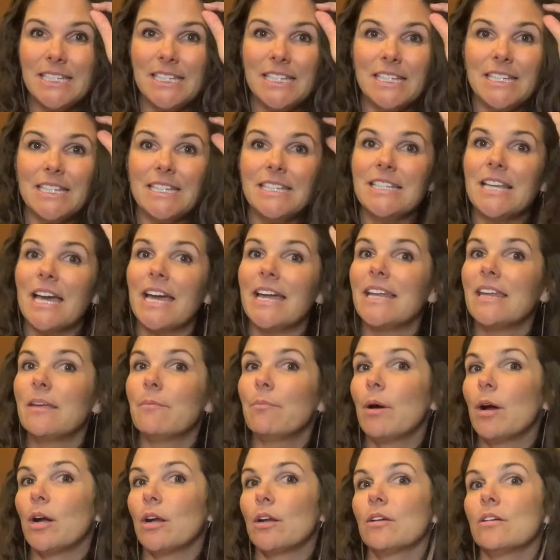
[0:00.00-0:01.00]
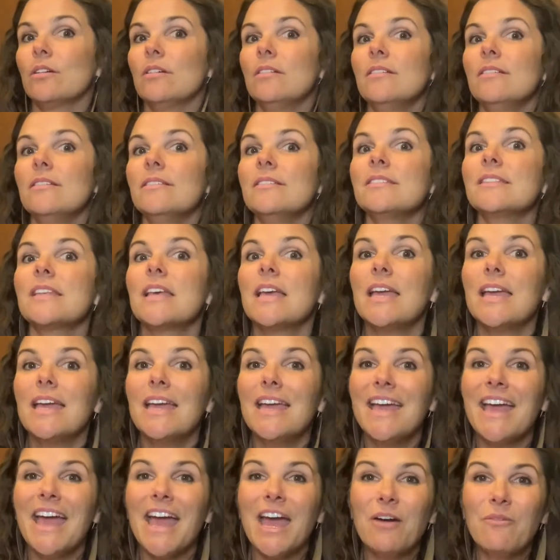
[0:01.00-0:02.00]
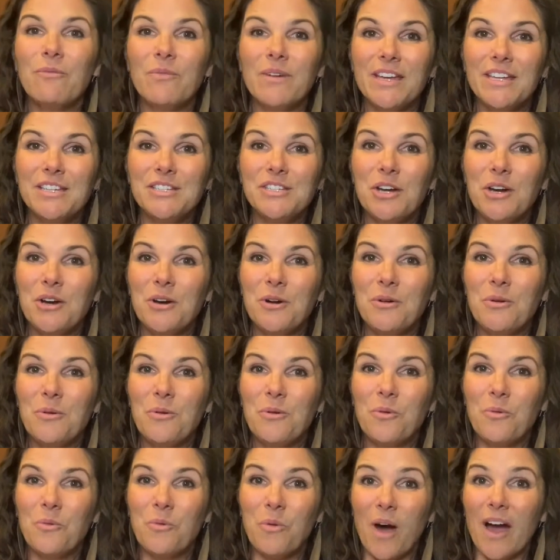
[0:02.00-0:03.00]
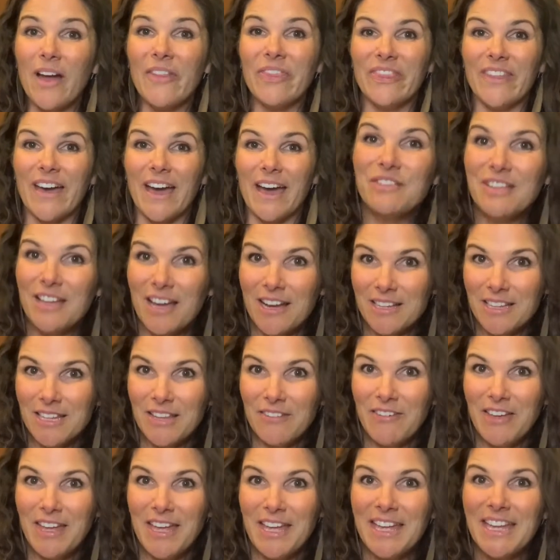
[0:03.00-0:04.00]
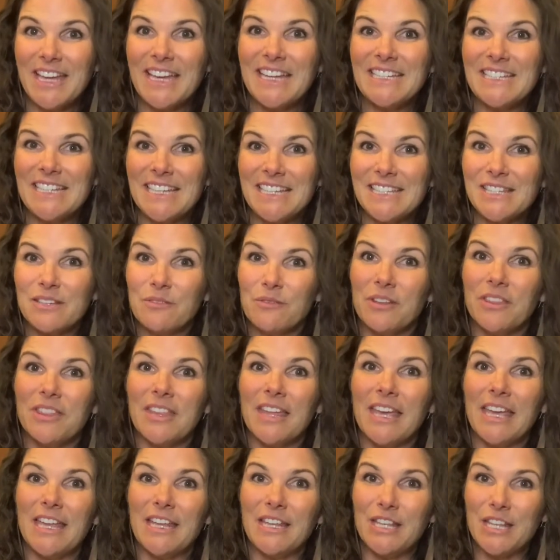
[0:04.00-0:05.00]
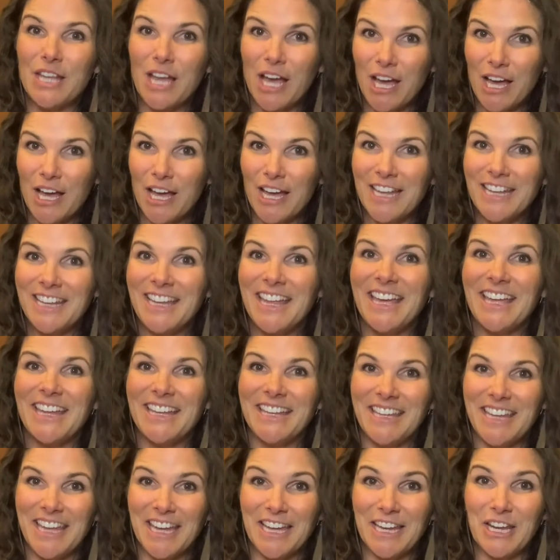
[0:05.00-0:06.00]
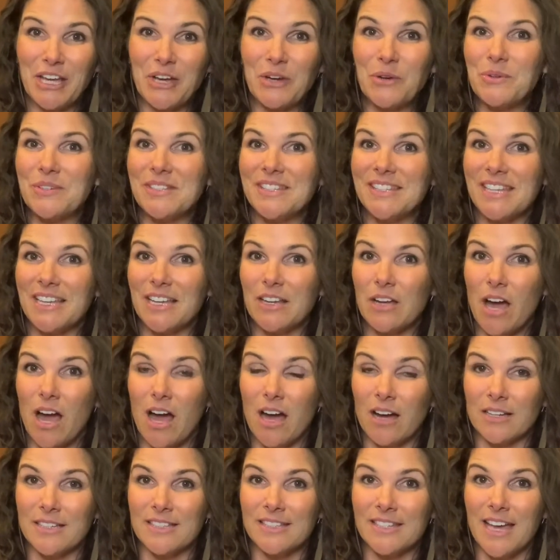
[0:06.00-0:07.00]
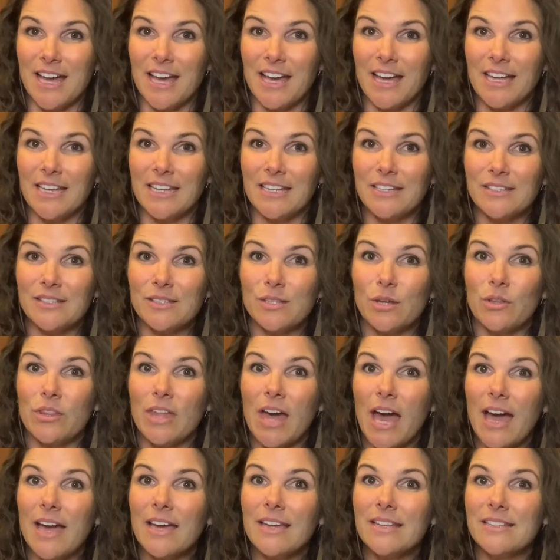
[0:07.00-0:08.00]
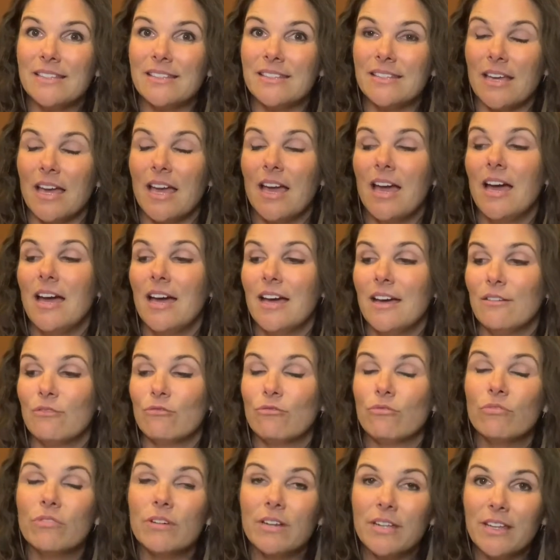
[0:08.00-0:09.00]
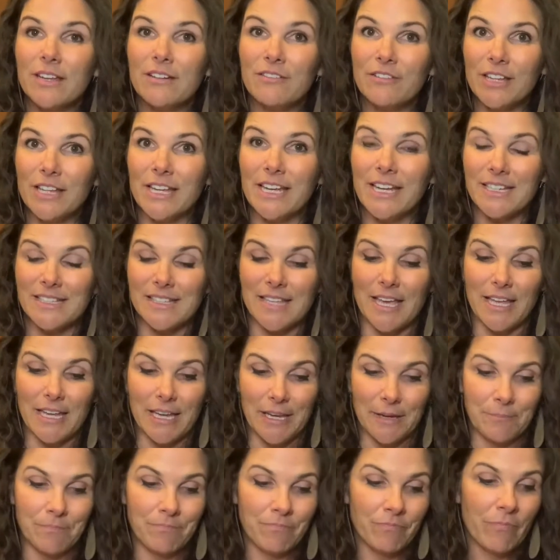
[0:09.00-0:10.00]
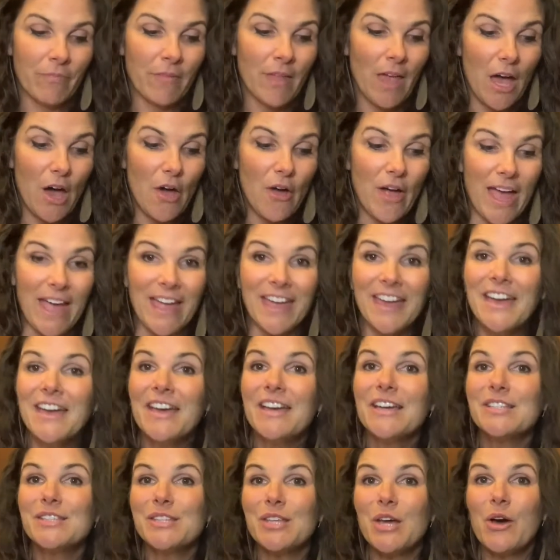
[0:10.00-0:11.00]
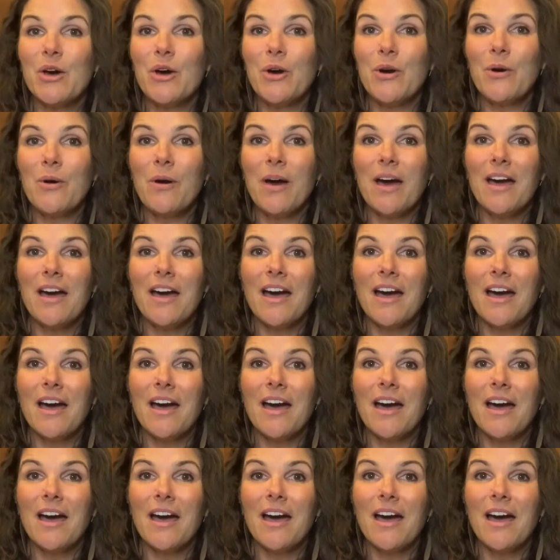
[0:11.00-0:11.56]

tiny particles, and we don't want that. Young Living does it with a non-nano zinc oxide, so that is really, really exciting. Okay, so